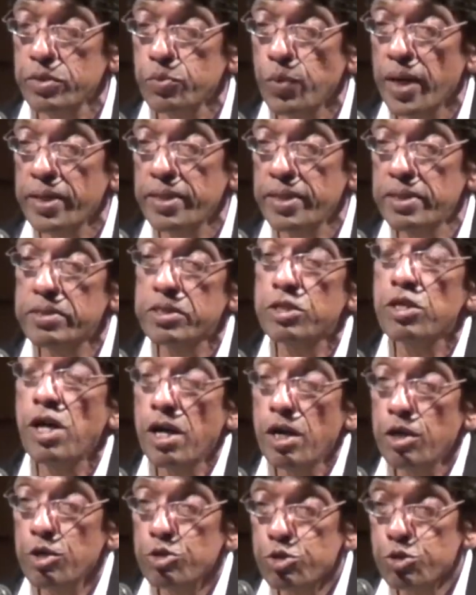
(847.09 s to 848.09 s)
One is
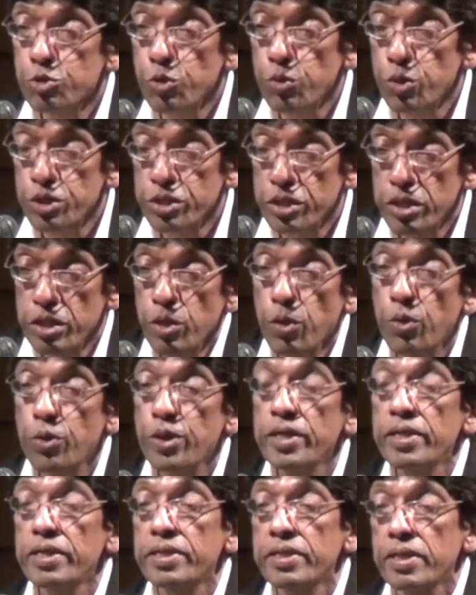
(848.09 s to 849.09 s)
social
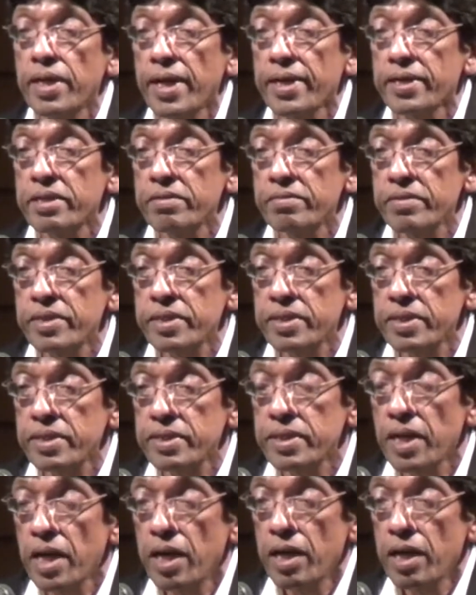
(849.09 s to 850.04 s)
cohesion activities.